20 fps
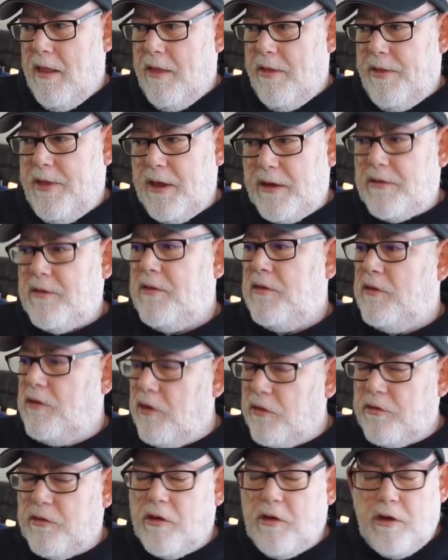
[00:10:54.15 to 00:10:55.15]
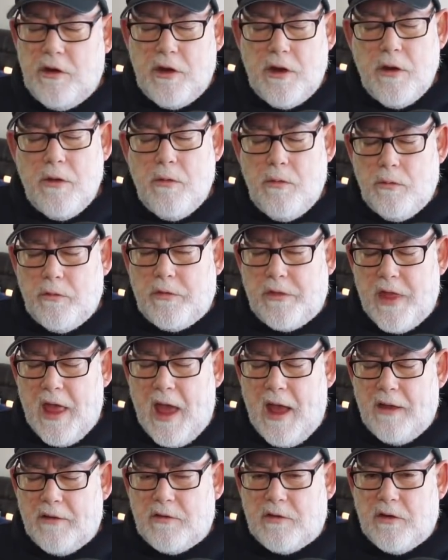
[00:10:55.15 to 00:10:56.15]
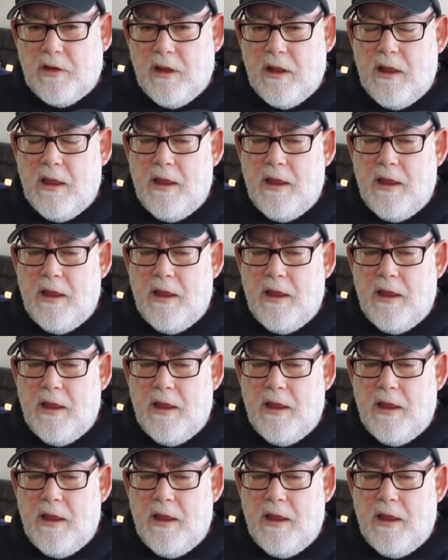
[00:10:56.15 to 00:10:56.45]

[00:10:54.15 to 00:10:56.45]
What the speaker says: This doesn't use that.